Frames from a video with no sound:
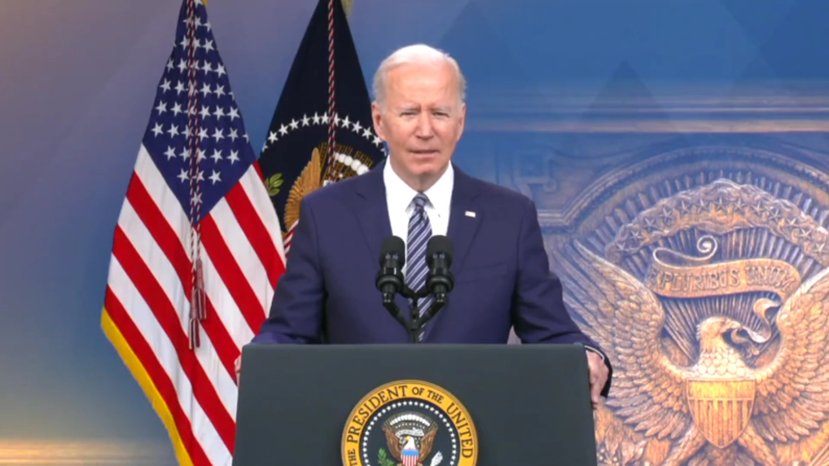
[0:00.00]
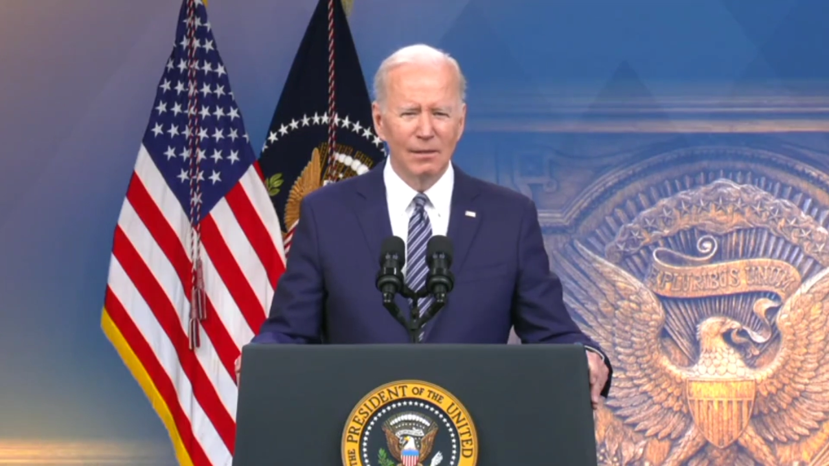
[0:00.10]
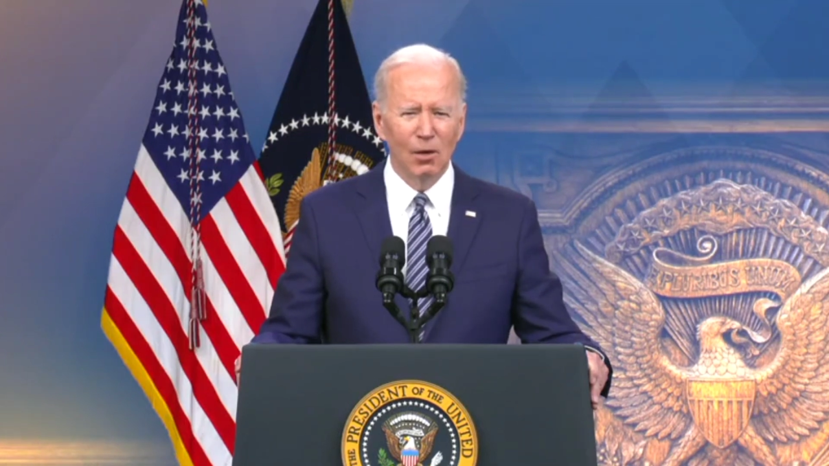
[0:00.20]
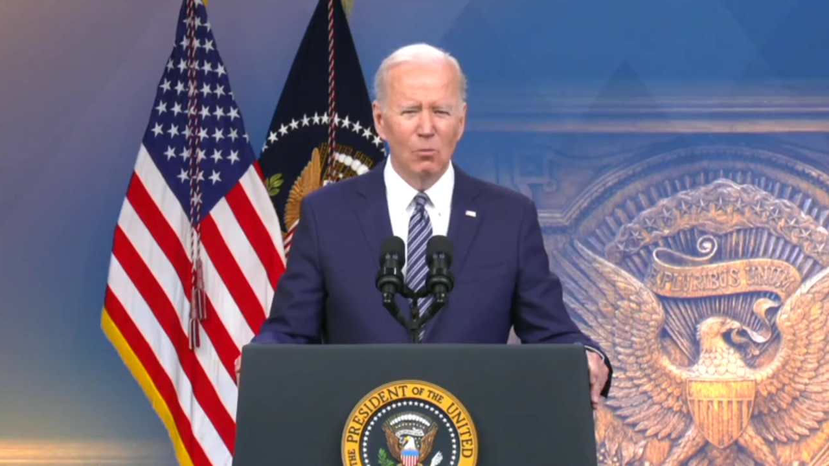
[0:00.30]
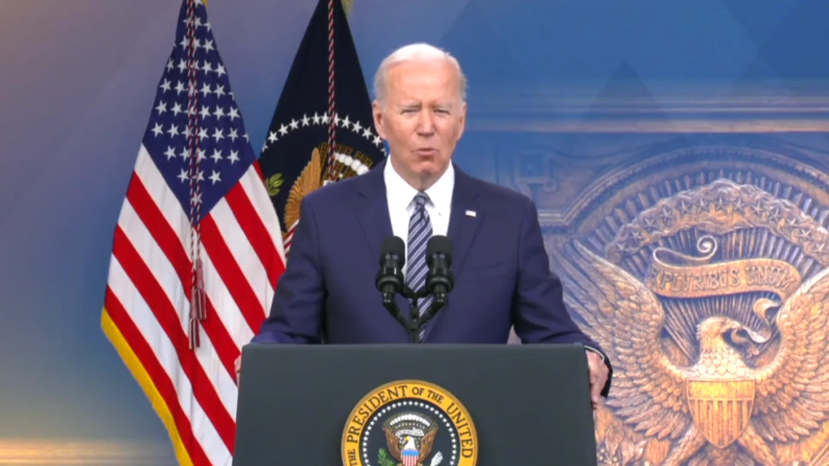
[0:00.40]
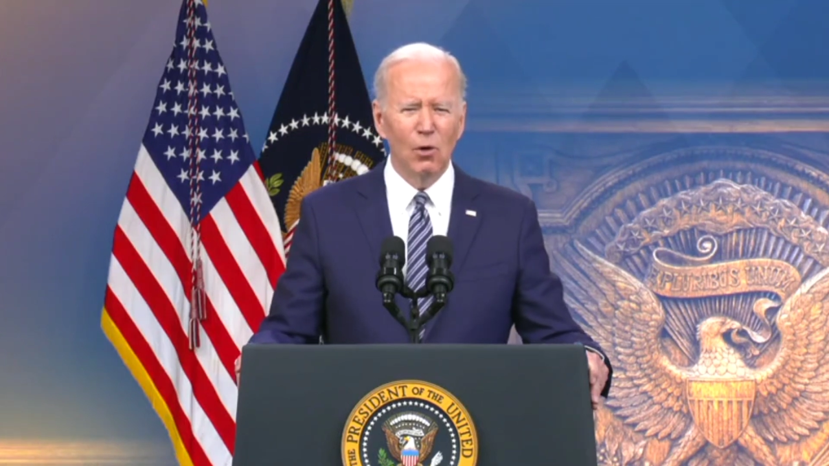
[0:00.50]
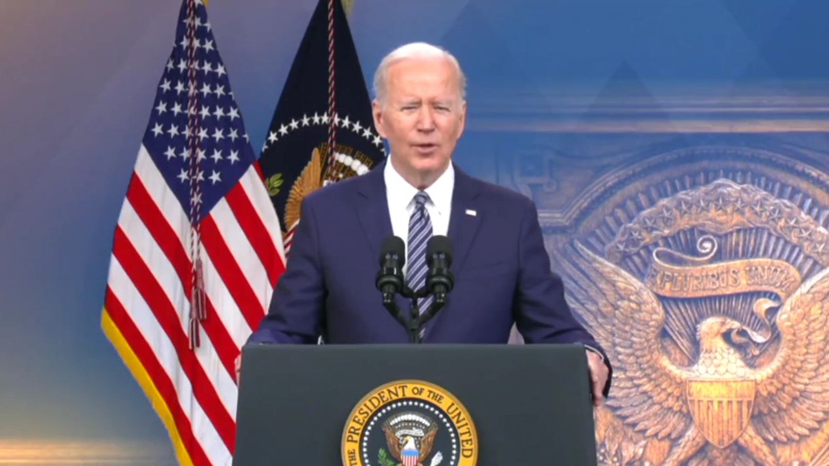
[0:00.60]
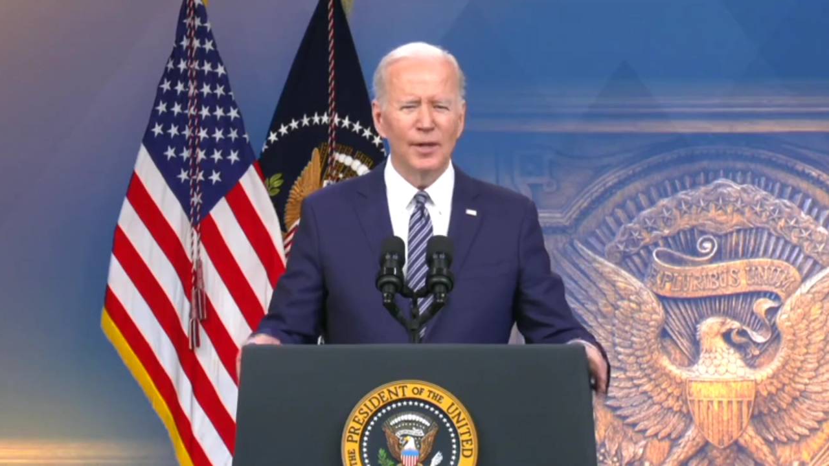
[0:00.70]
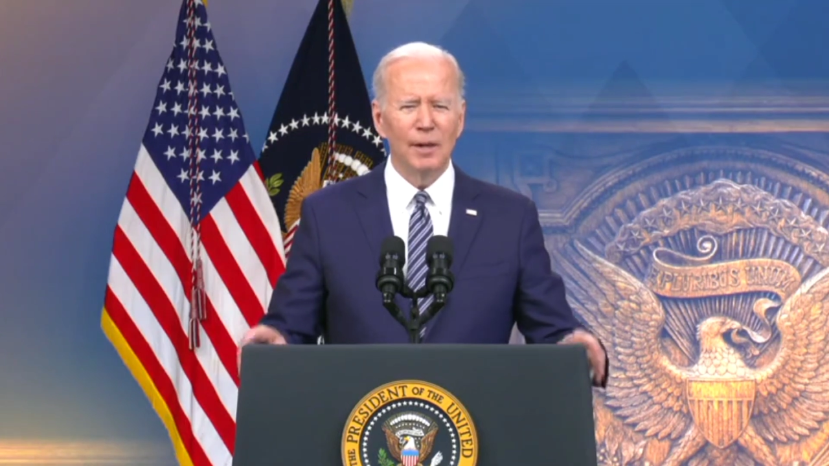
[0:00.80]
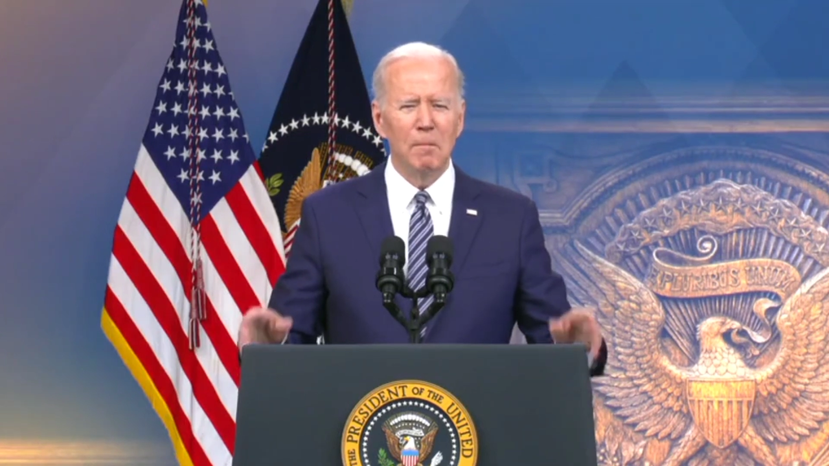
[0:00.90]
or more
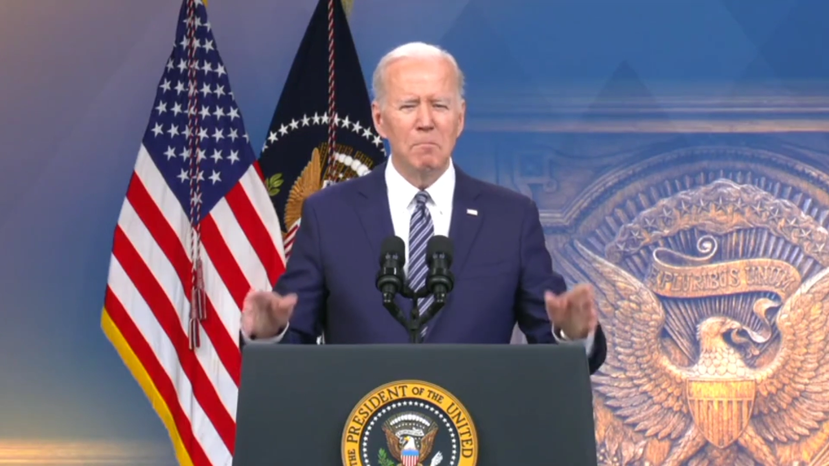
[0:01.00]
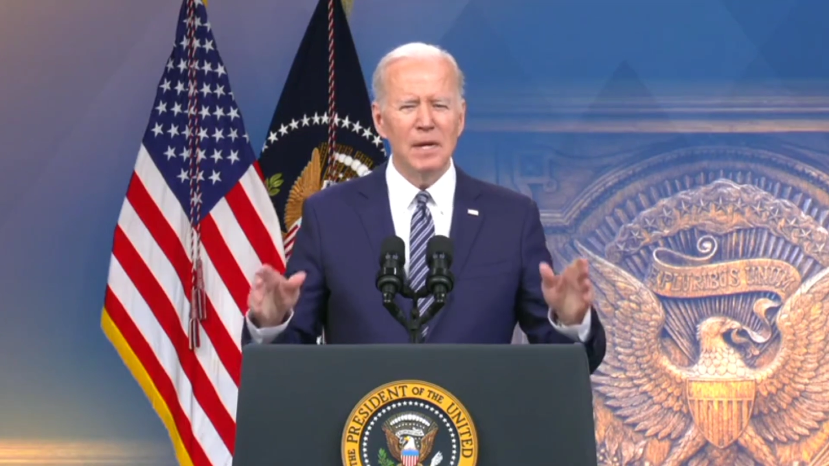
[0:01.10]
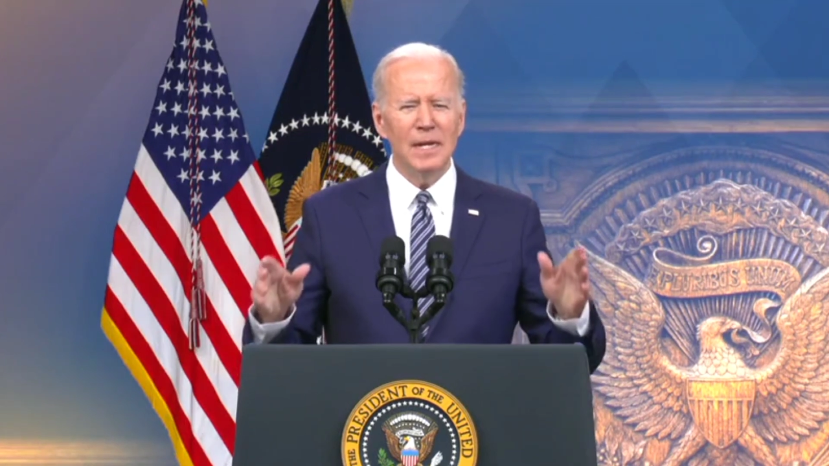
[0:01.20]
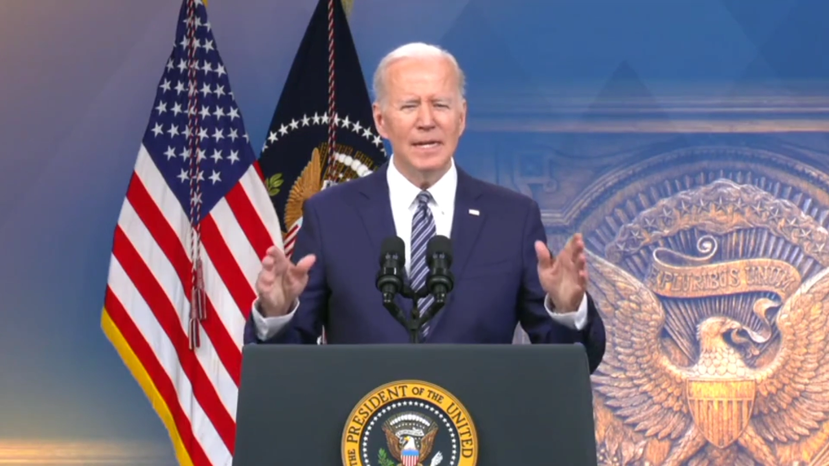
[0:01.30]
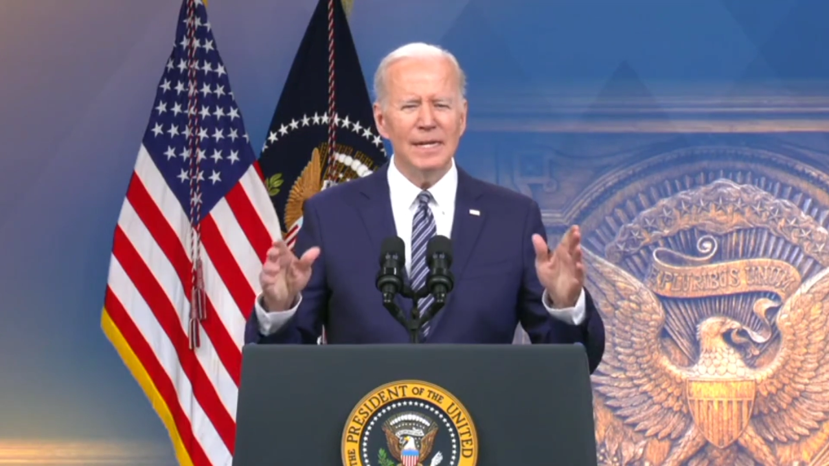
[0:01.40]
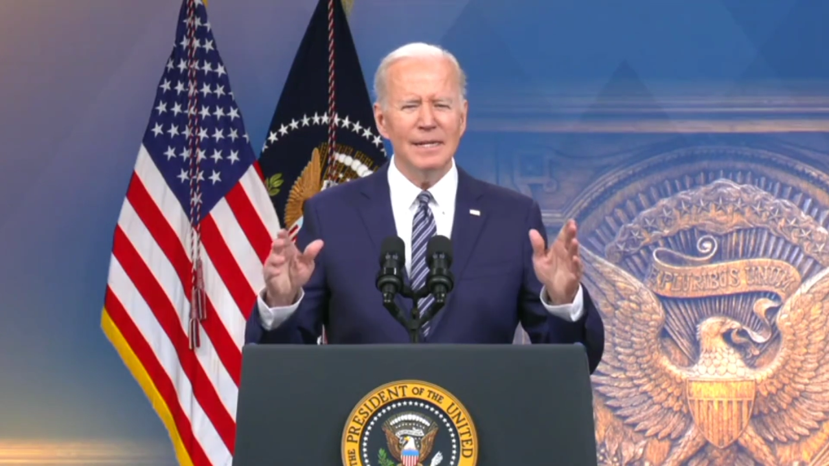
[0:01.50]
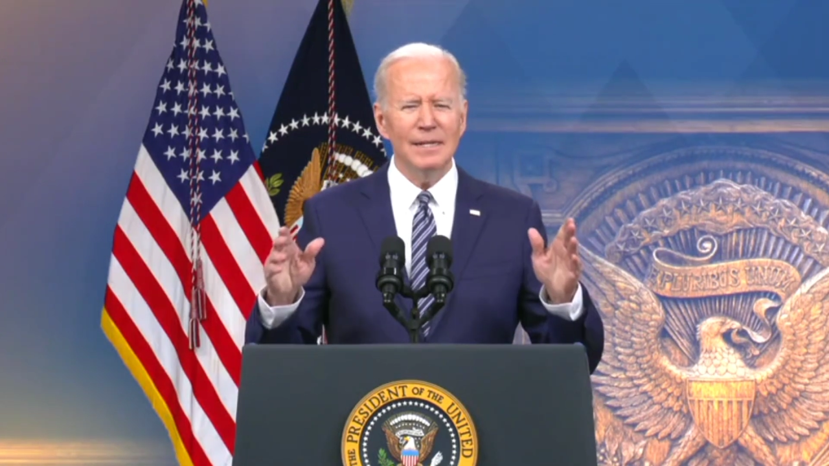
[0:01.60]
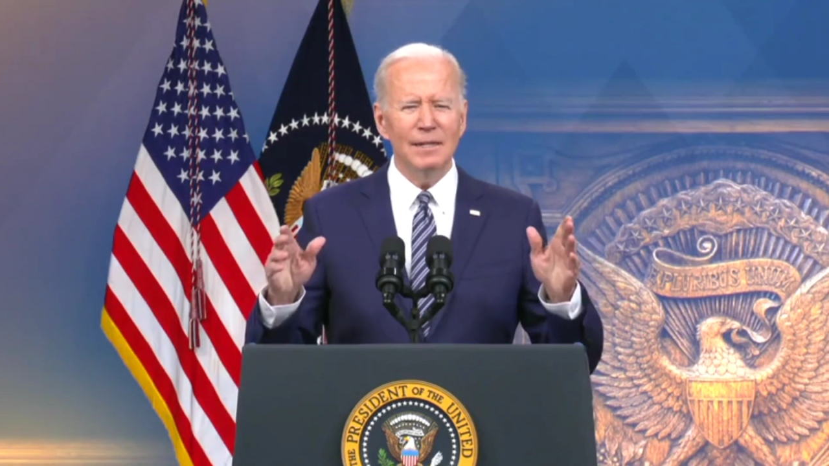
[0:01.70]
than 1 million